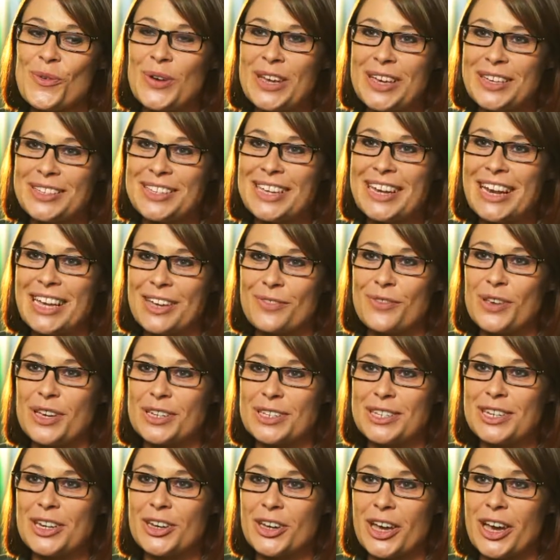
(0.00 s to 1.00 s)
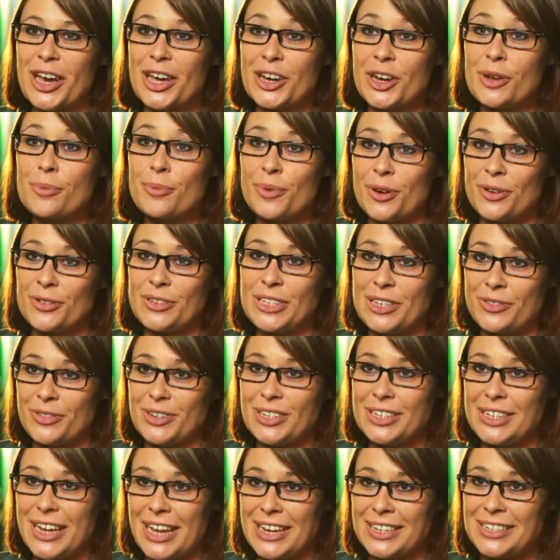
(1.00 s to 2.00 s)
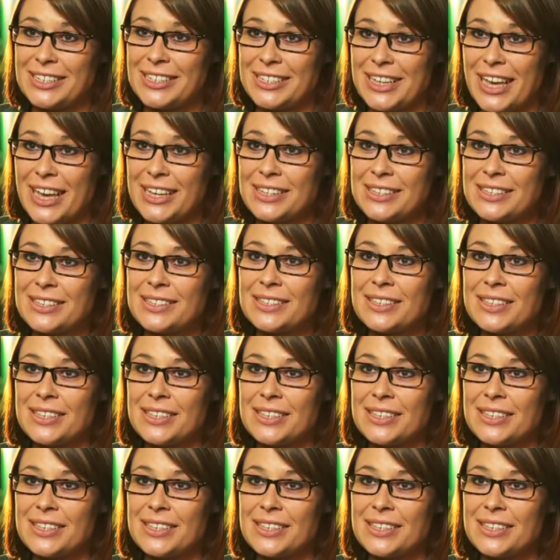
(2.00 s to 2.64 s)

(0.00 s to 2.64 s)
We use QlikView to look at a number of different data sets.